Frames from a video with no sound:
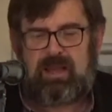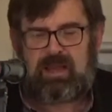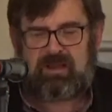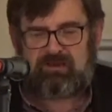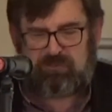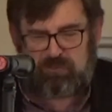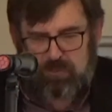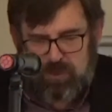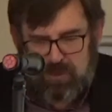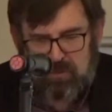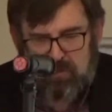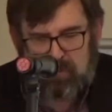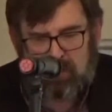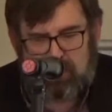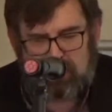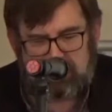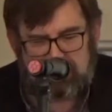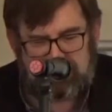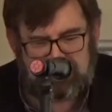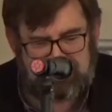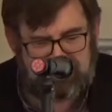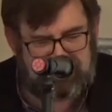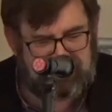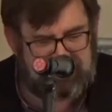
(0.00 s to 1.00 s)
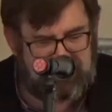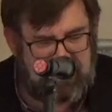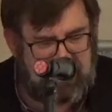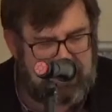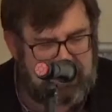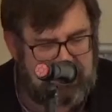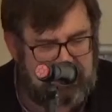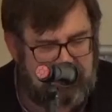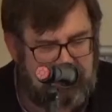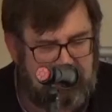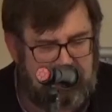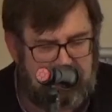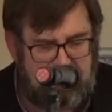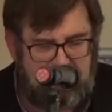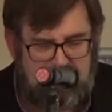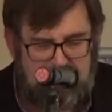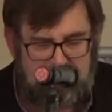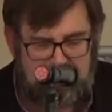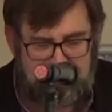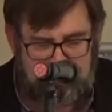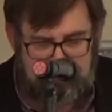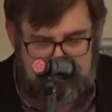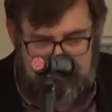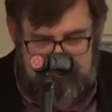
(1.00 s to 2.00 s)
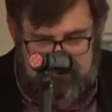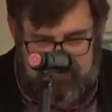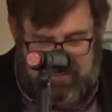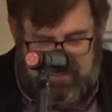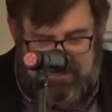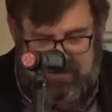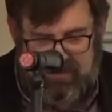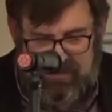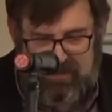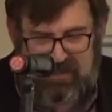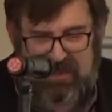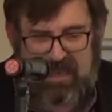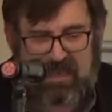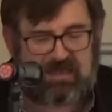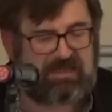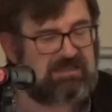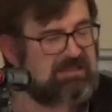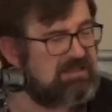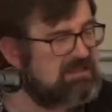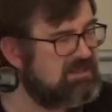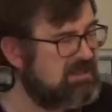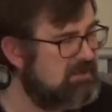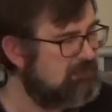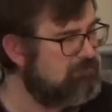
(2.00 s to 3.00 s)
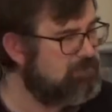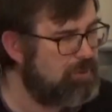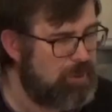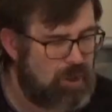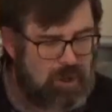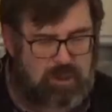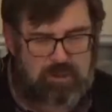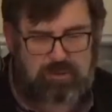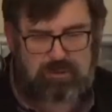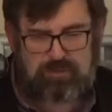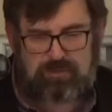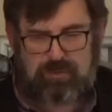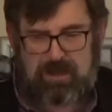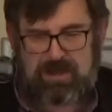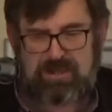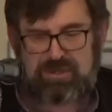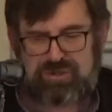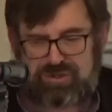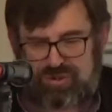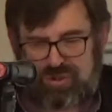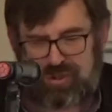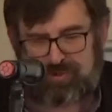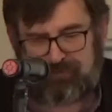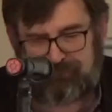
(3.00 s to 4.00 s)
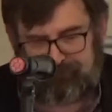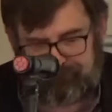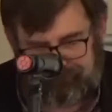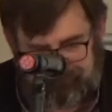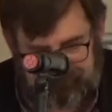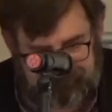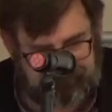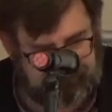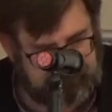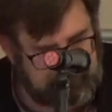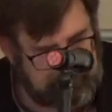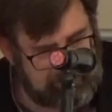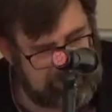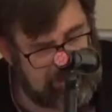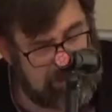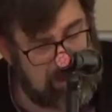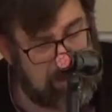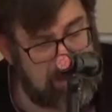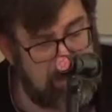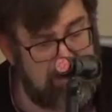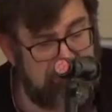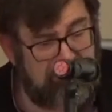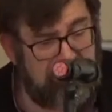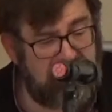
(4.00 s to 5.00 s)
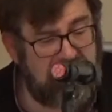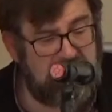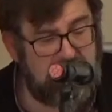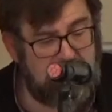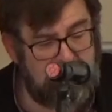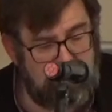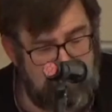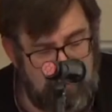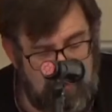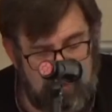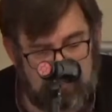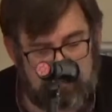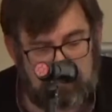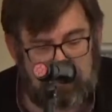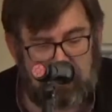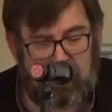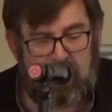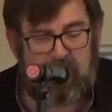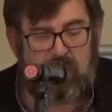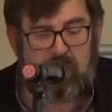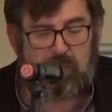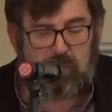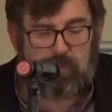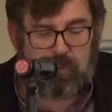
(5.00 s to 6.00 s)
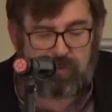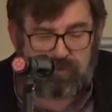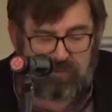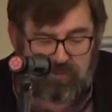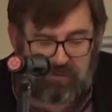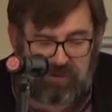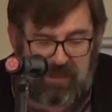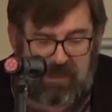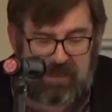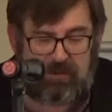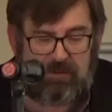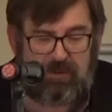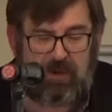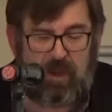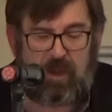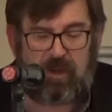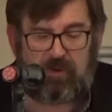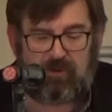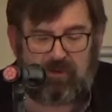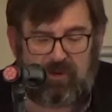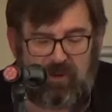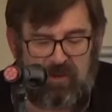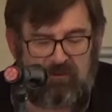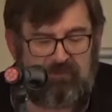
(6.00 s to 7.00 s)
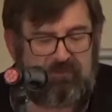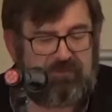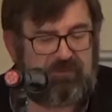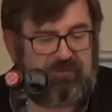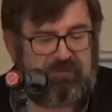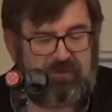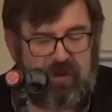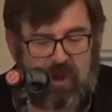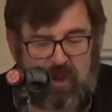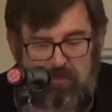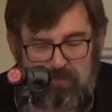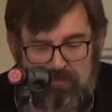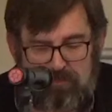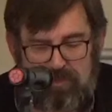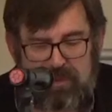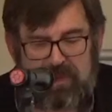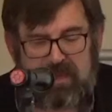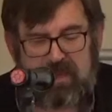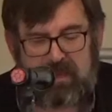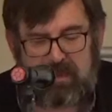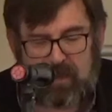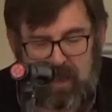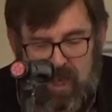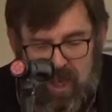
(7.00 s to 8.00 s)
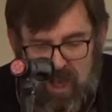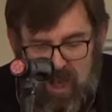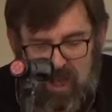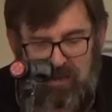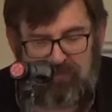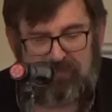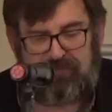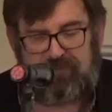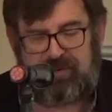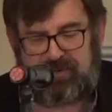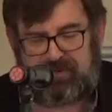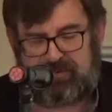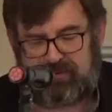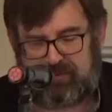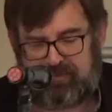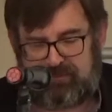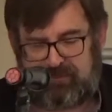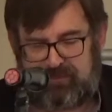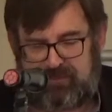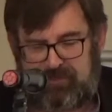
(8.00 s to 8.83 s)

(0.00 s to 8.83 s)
As we go on to see, he asks this important question. If it could, would they not have stopped being offered?